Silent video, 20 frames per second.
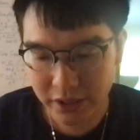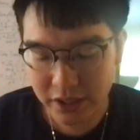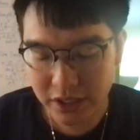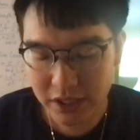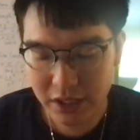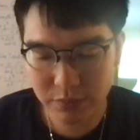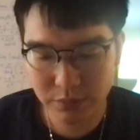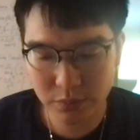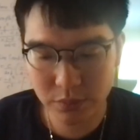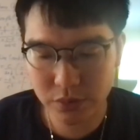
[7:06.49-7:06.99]

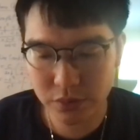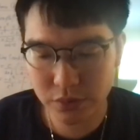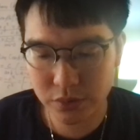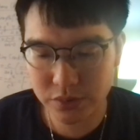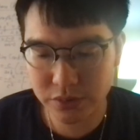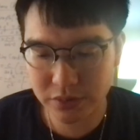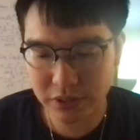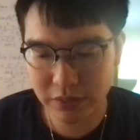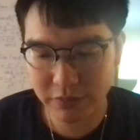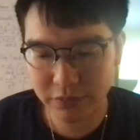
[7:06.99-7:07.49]
if you use
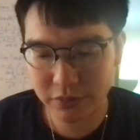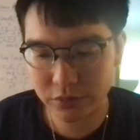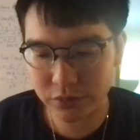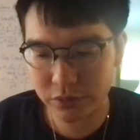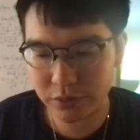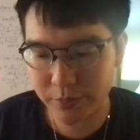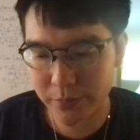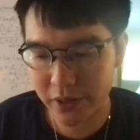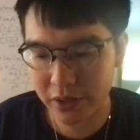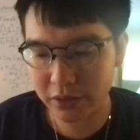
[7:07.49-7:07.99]
graphical,
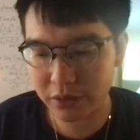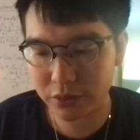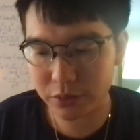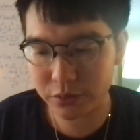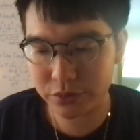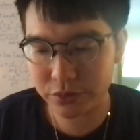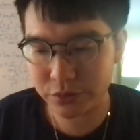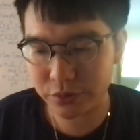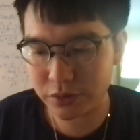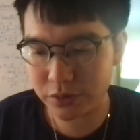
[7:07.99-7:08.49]
numerical,
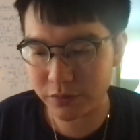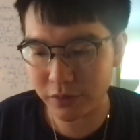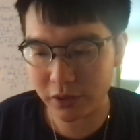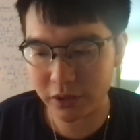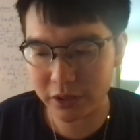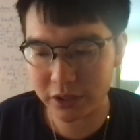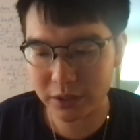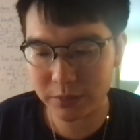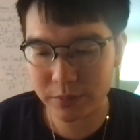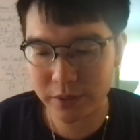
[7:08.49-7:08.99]
intuitive
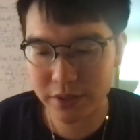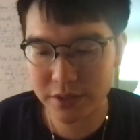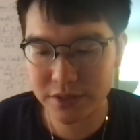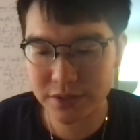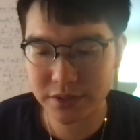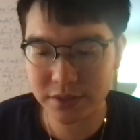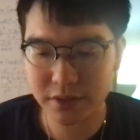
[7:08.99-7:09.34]
arguments,